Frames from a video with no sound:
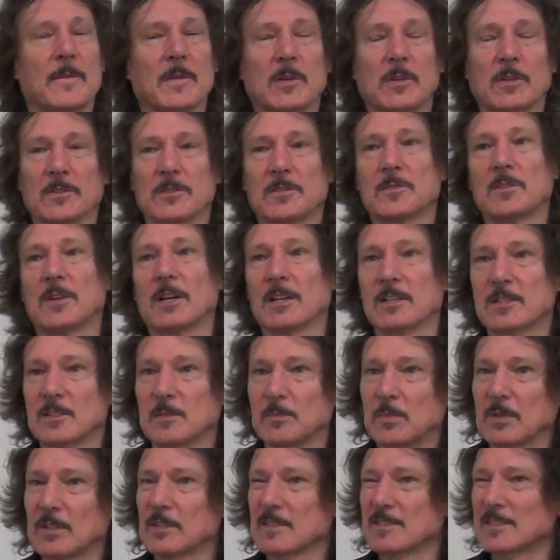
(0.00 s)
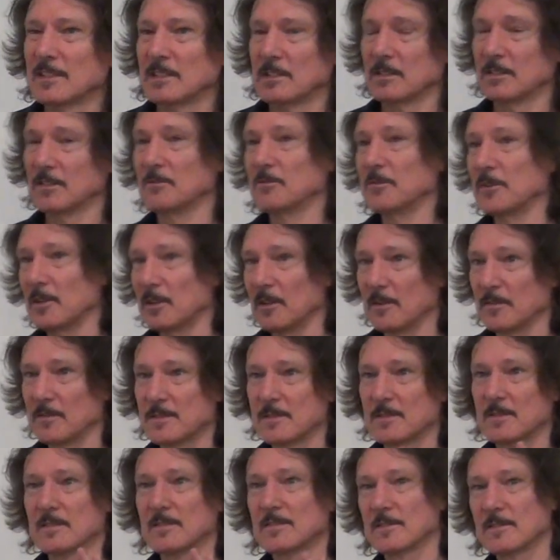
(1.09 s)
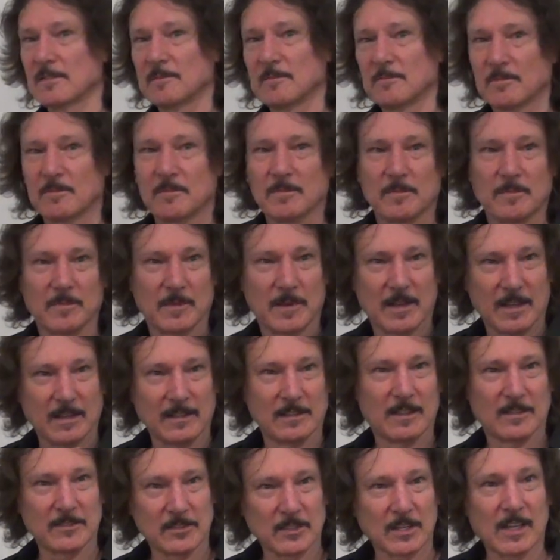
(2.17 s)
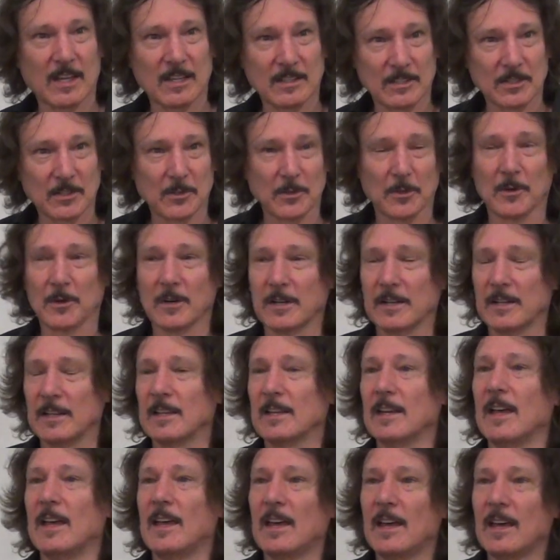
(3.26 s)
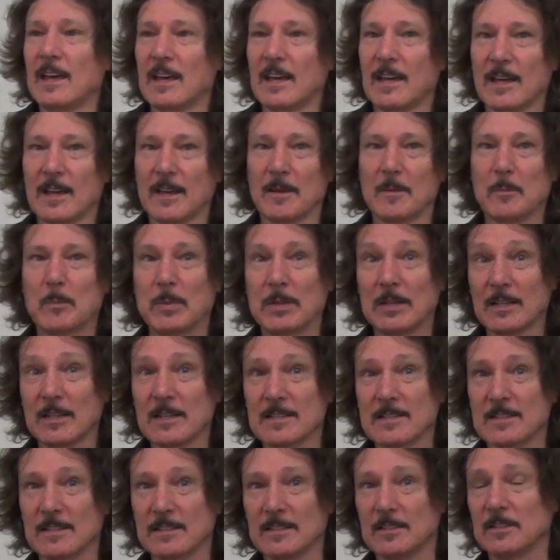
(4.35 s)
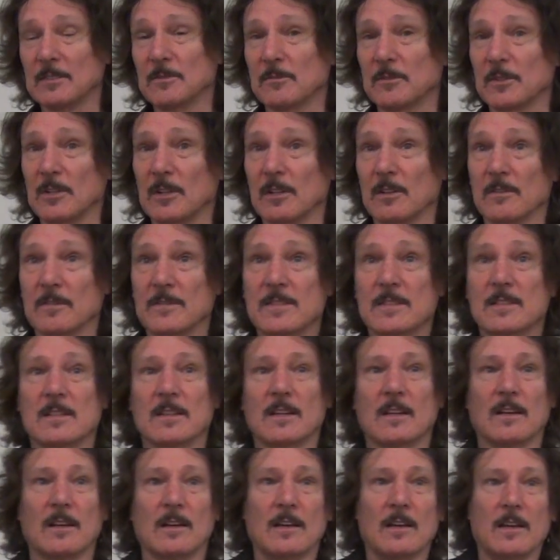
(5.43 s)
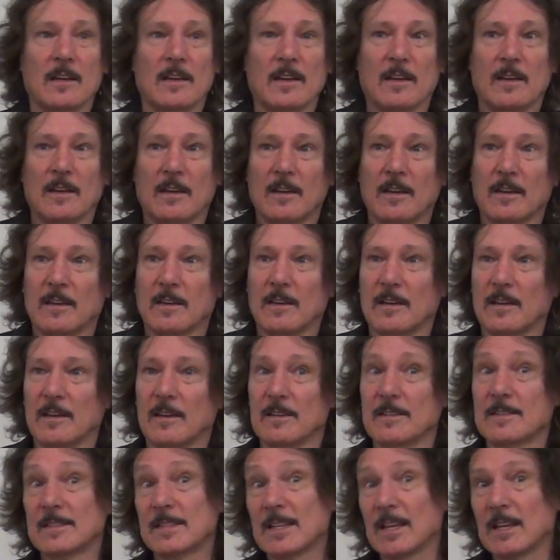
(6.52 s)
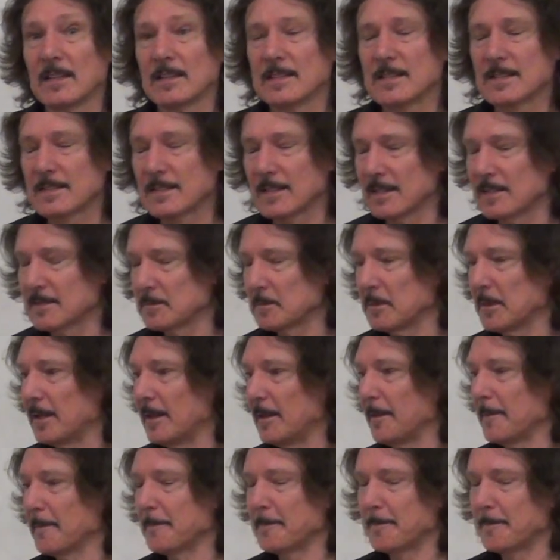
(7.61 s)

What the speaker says: construction because it involves another category and plus it involves sets as well.